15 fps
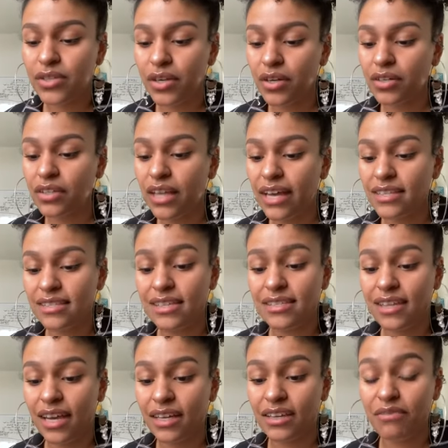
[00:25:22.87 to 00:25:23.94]
internalize
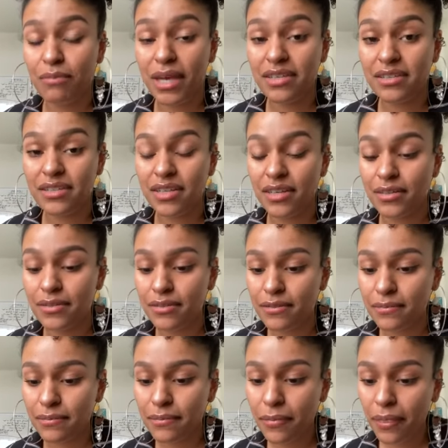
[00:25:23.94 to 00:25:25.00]
these negative
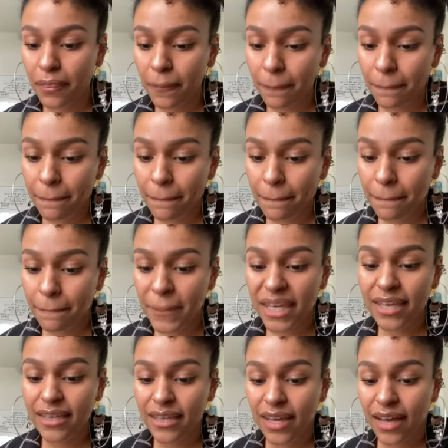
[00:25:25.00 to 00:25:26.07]
messages.
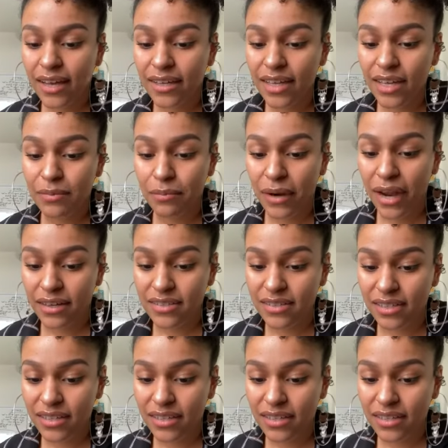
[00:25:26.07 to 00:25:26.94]
Being young and